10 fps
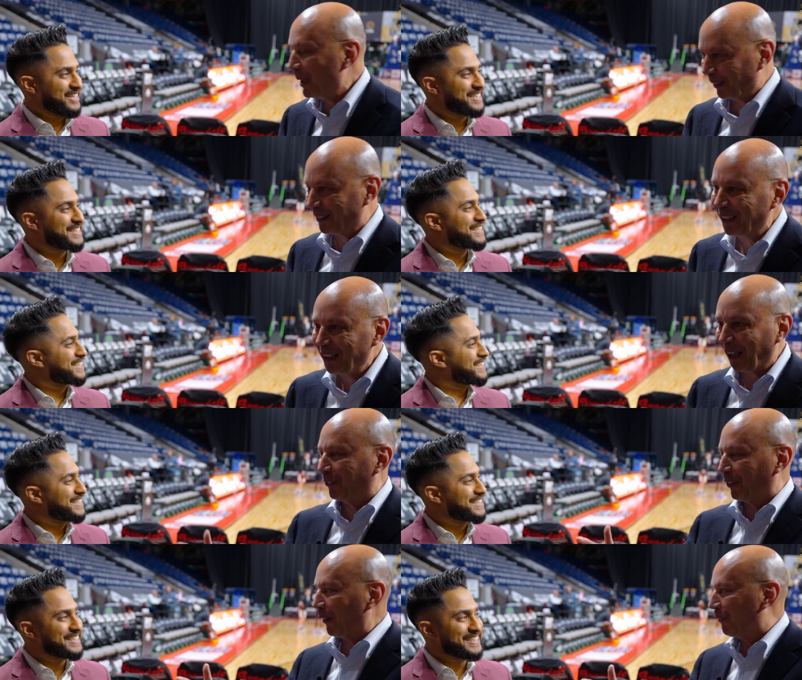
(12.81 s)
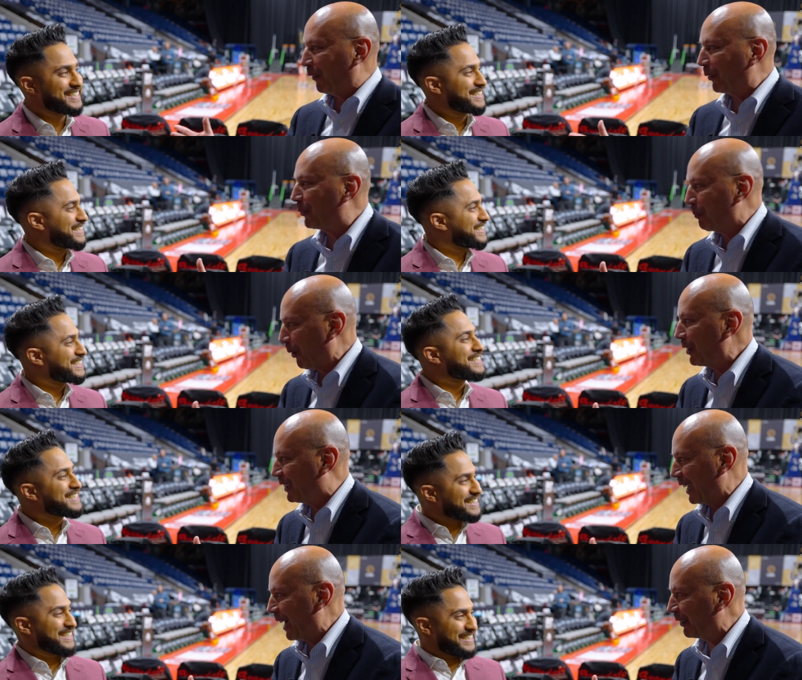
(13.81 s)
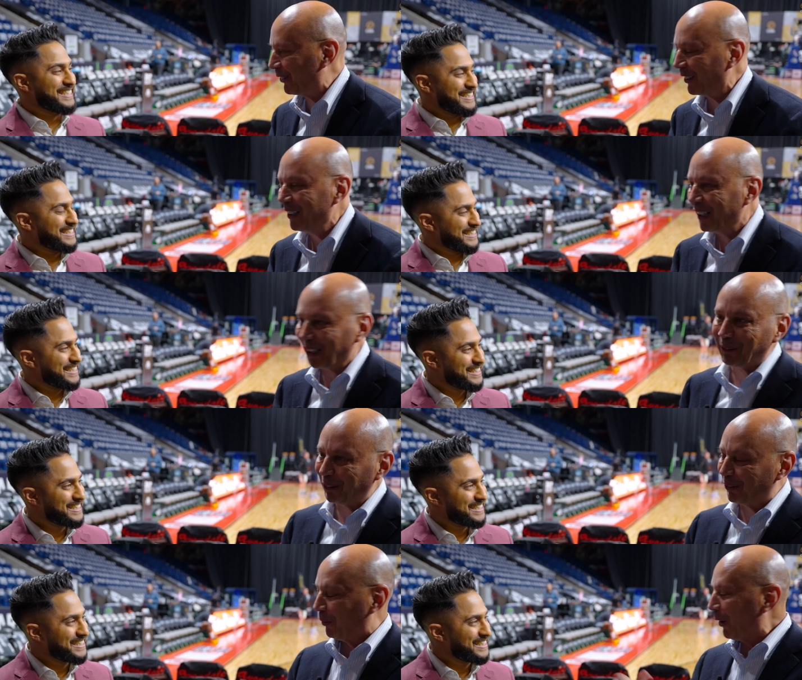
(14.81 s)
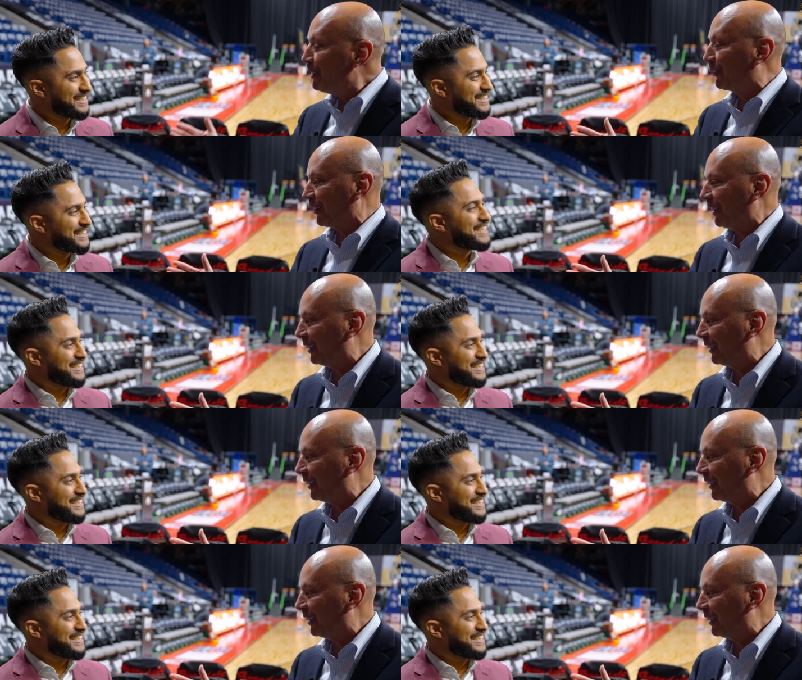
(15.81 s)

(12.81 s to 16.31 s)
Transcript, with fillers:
Speaker 1: mean, that's our first broadcast, and it was crazy.